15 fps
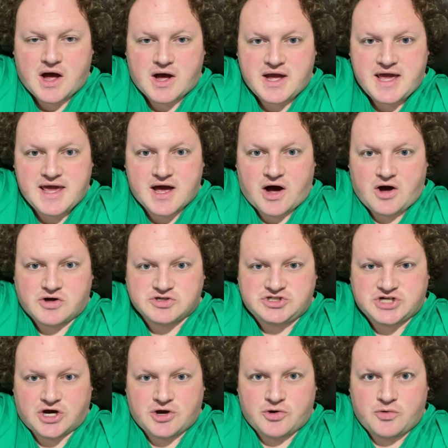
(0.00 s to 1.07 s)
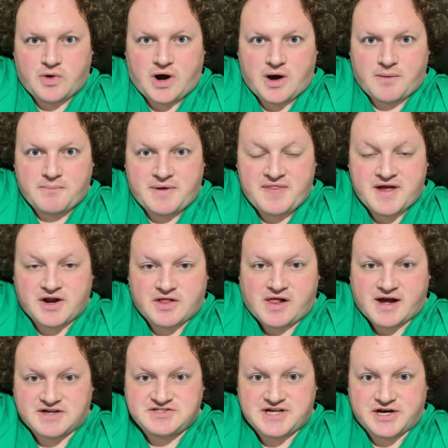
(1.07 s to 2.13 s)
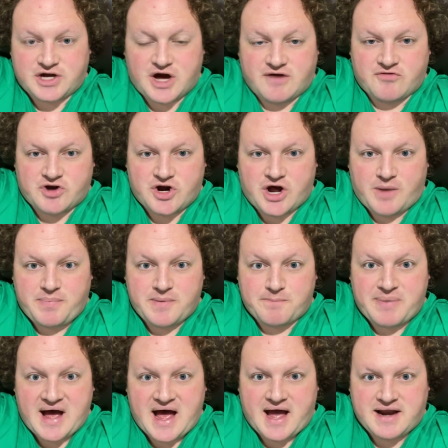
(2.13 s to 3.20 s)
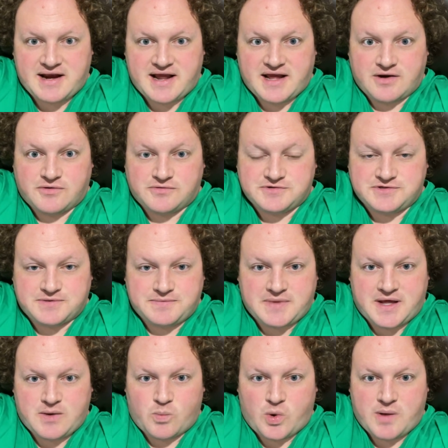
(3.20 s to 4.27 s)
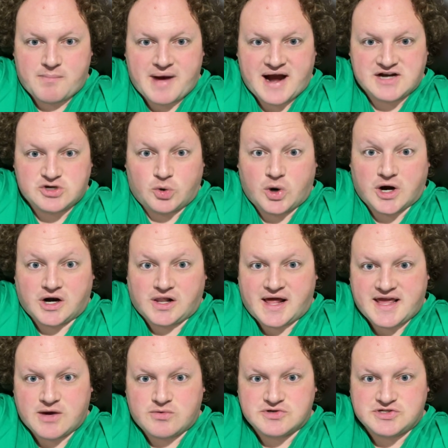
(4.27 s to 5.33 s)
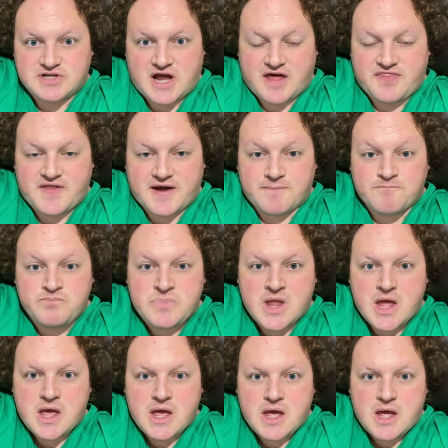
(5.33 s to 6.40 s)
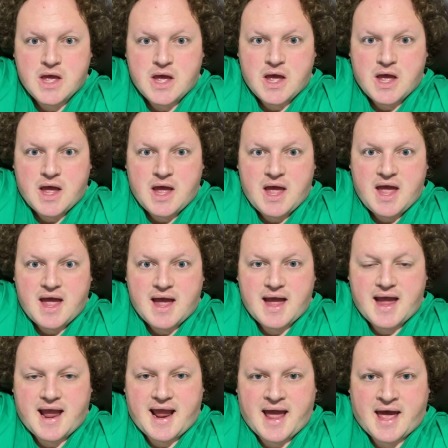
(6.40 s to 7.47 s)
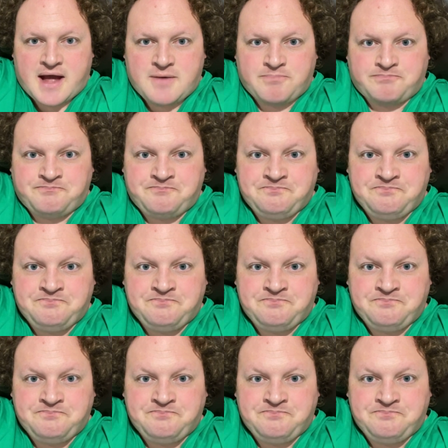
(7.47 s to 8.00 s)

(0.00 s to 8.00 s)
He also, and then, like I said, covered it up in pine needles and then went back to work like it was nothing. And